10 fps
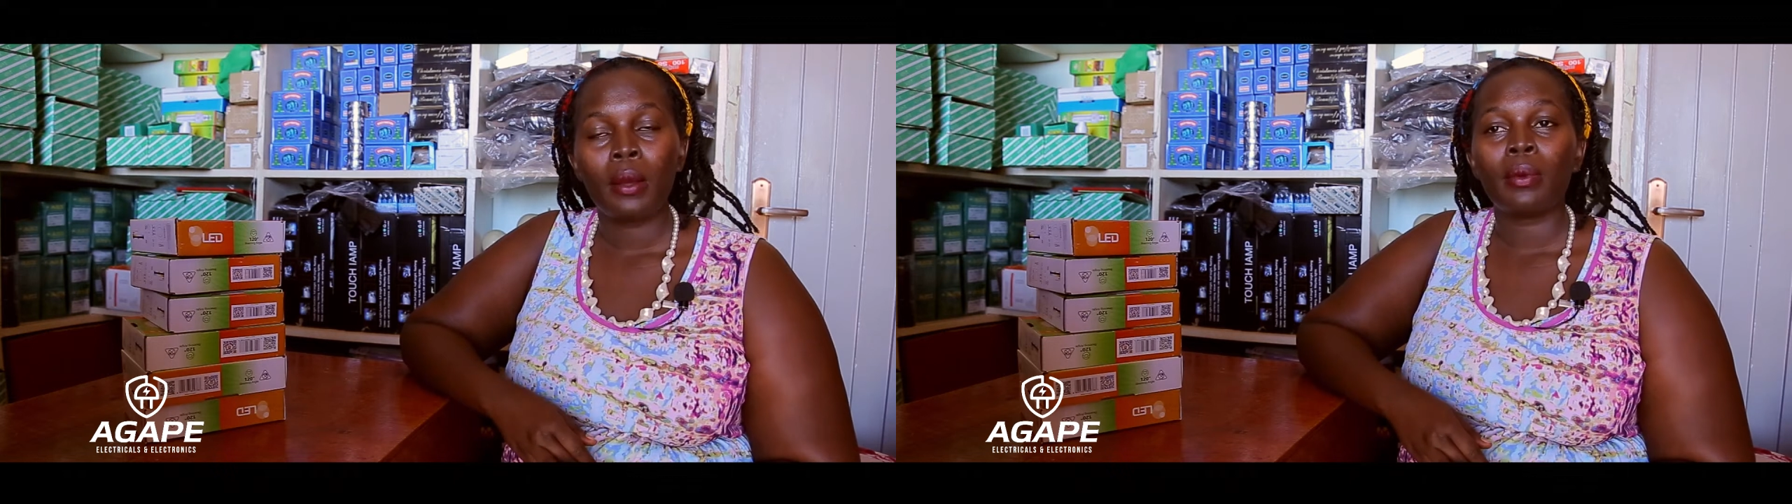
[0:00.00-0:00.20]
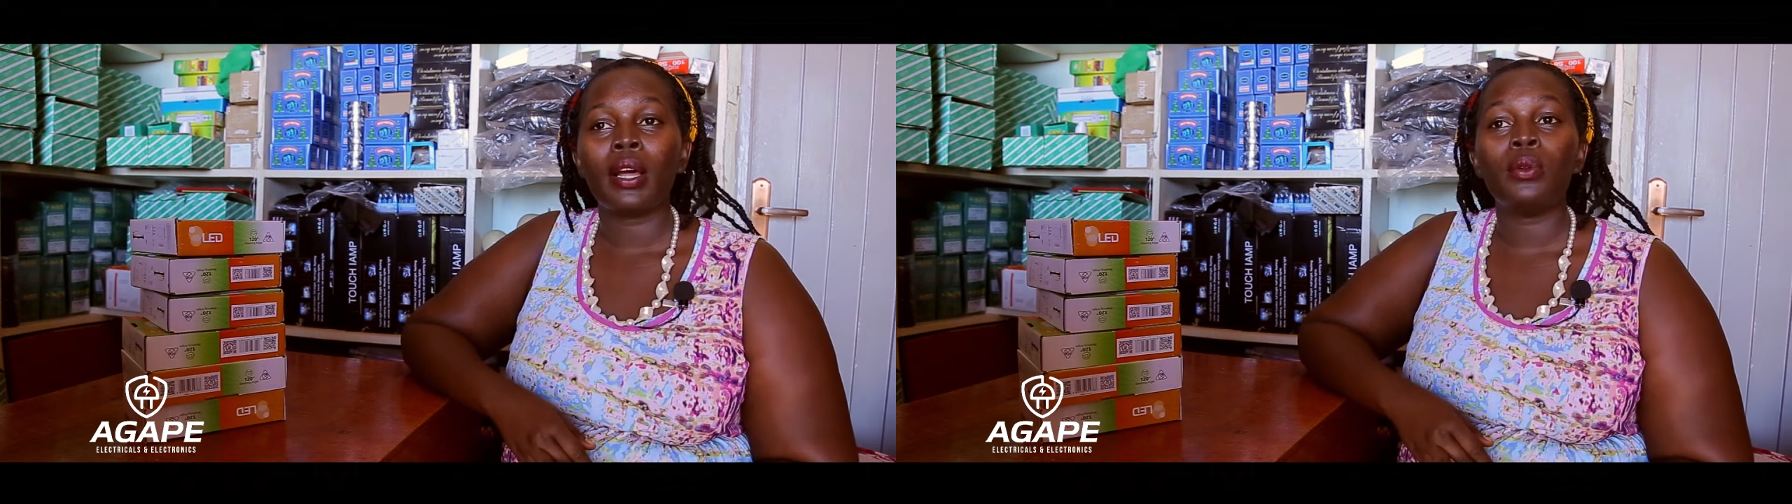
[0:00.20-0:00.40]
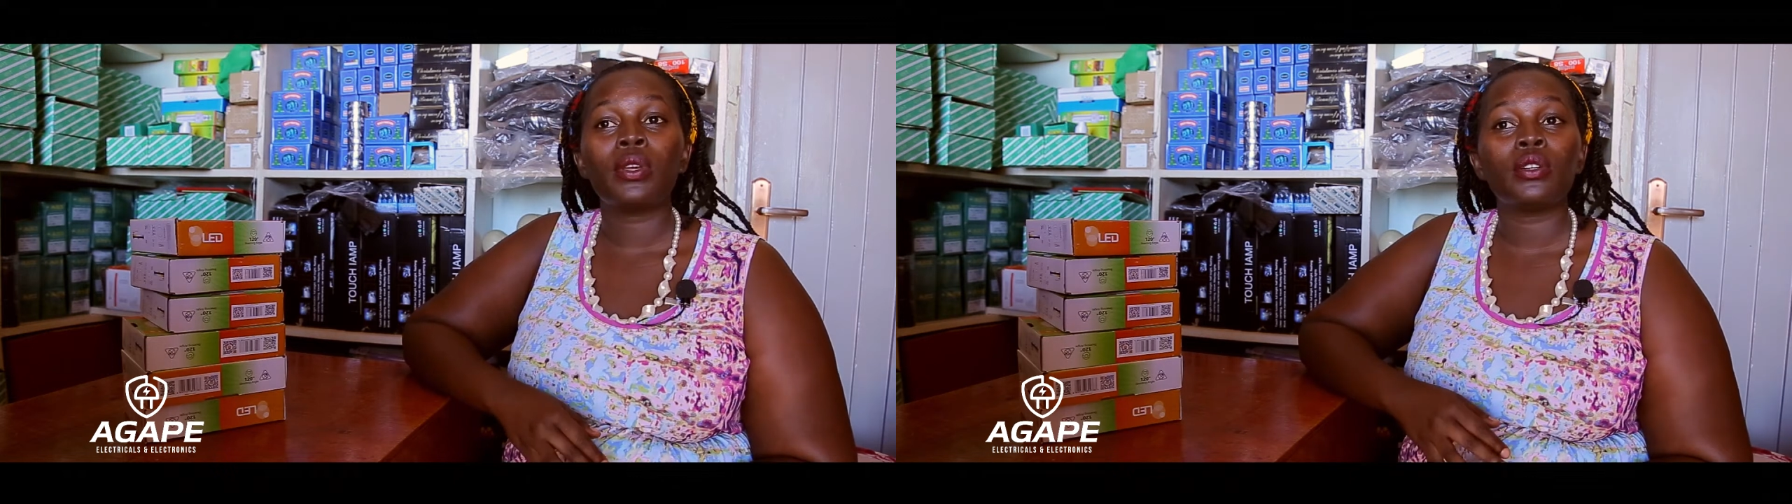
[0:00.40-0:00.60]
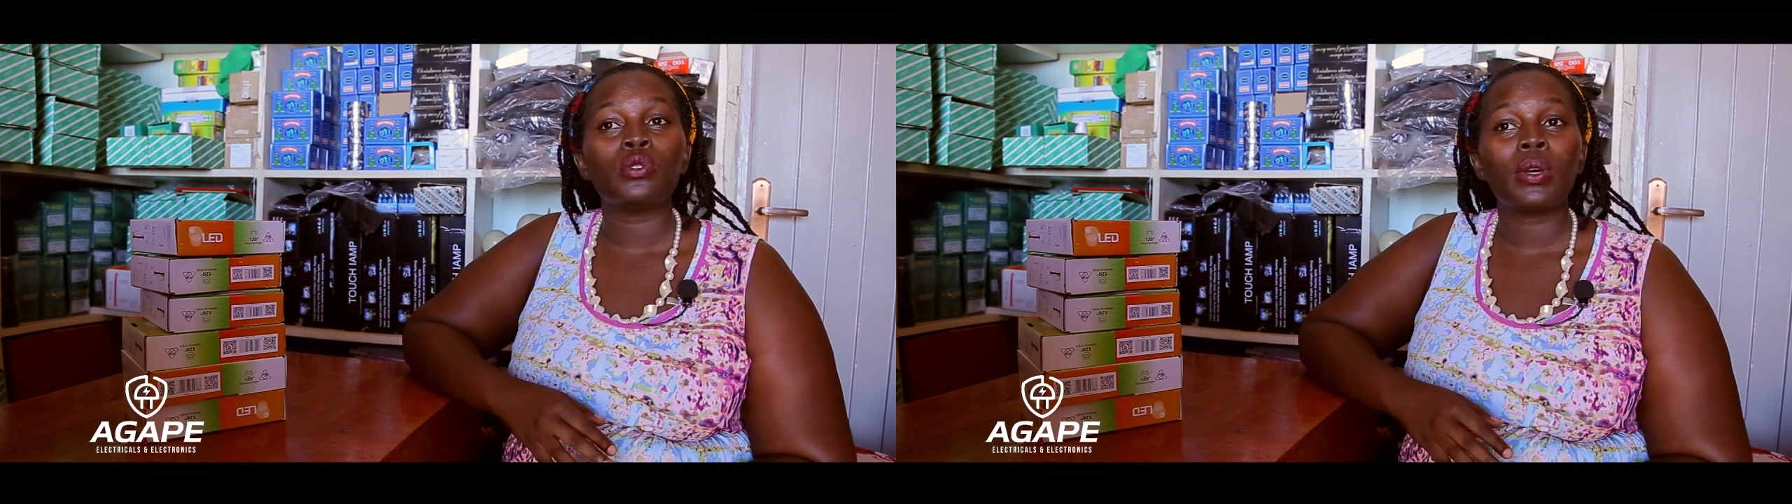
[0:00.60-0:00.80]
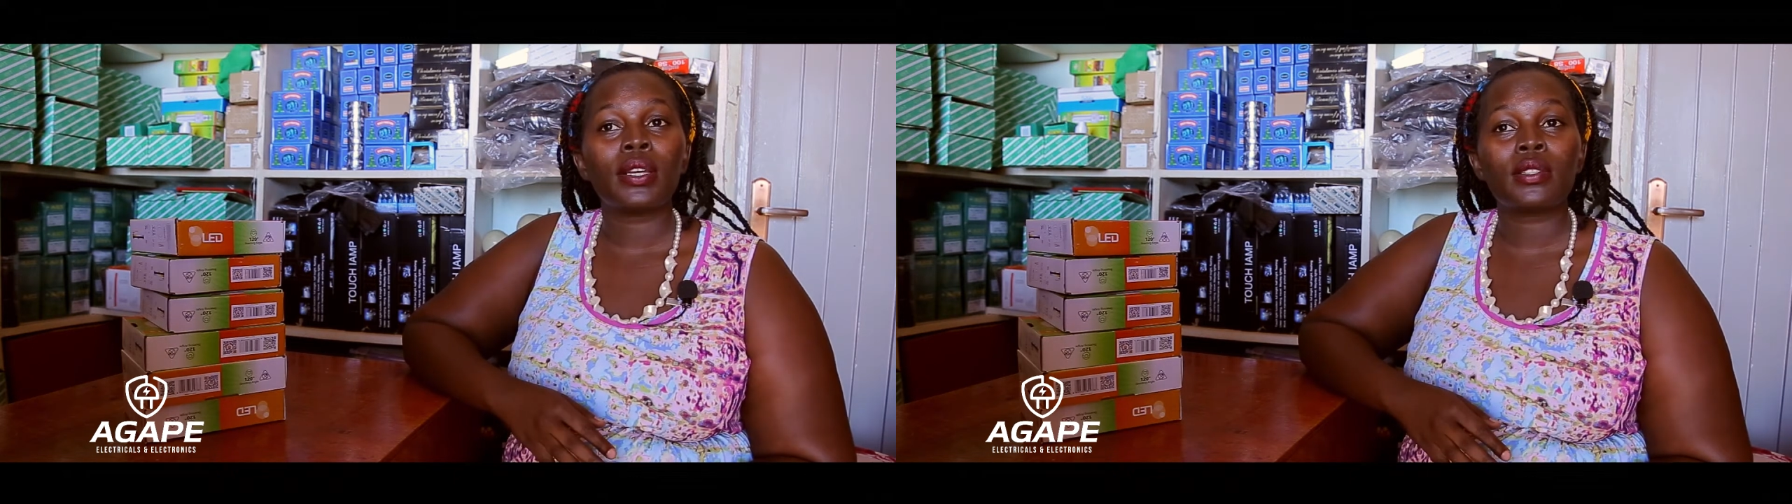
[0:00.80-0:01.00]
We are looking
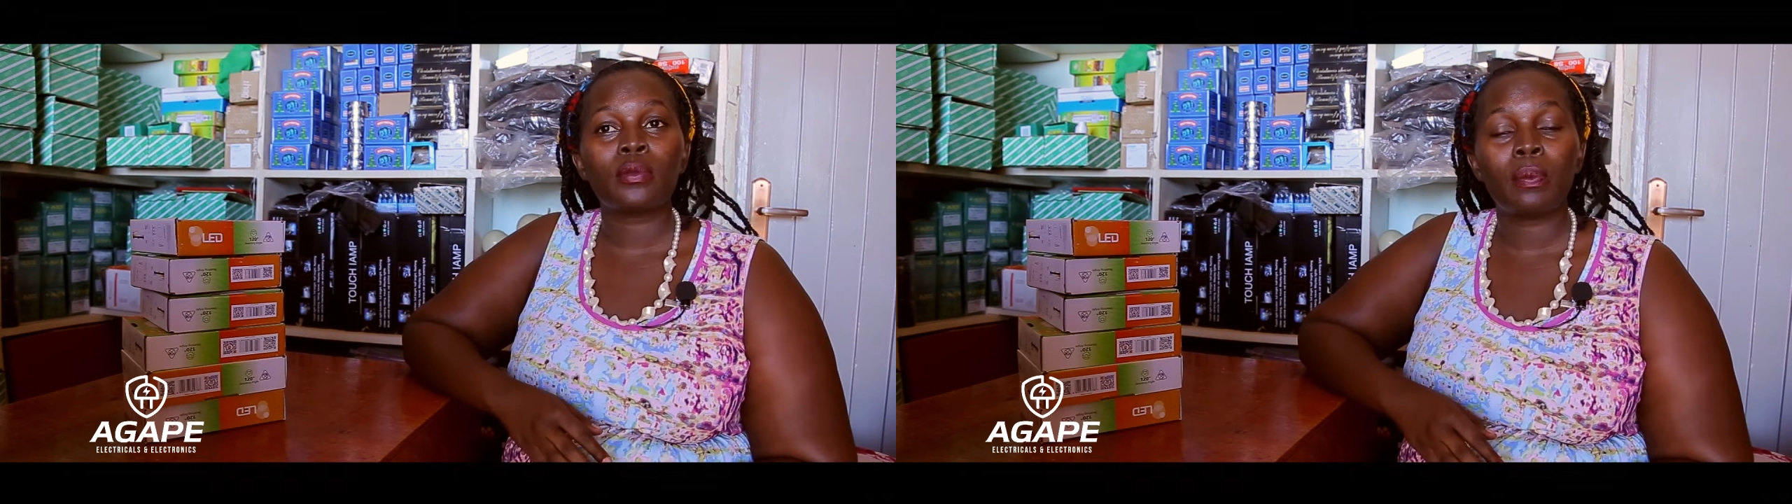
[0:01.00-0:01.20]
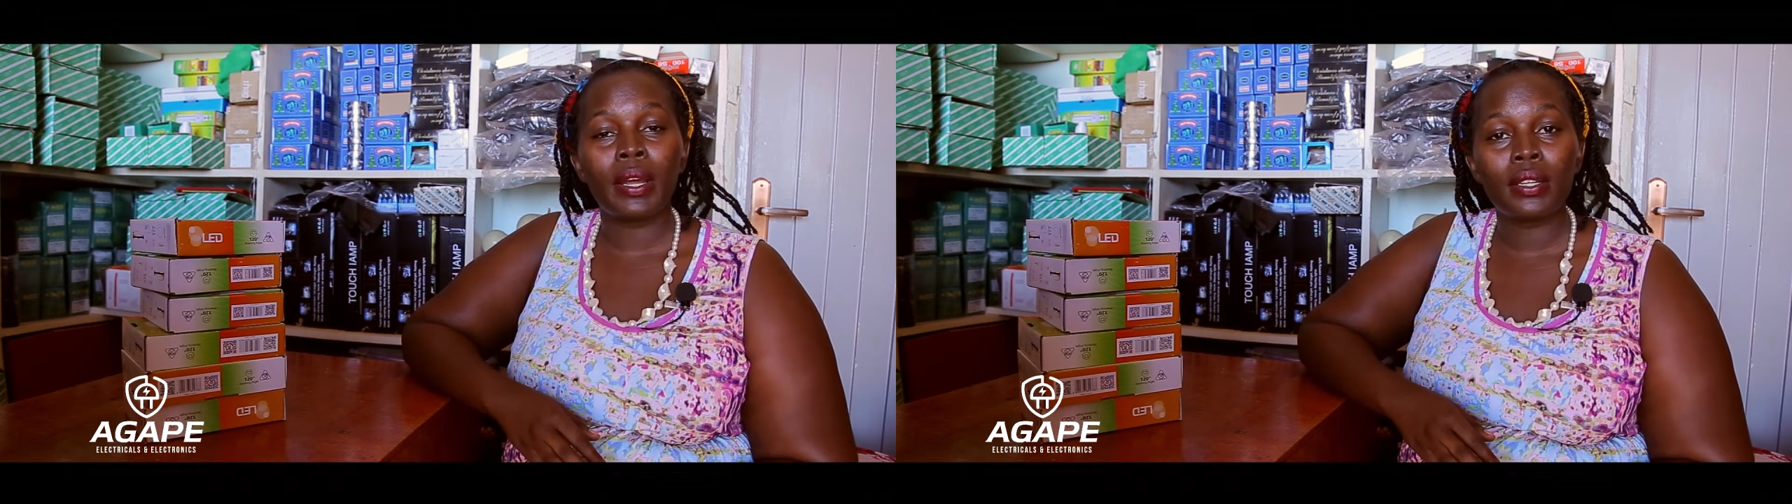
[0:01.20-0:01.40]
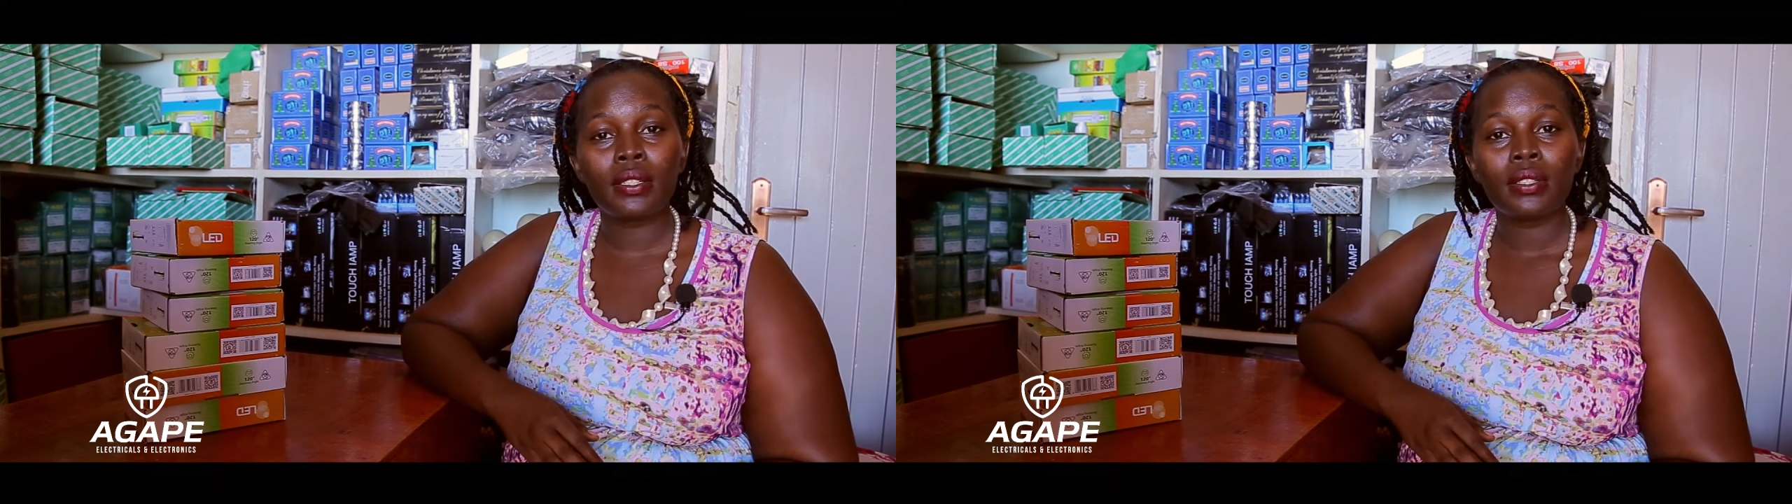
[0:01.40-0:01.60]
to expand,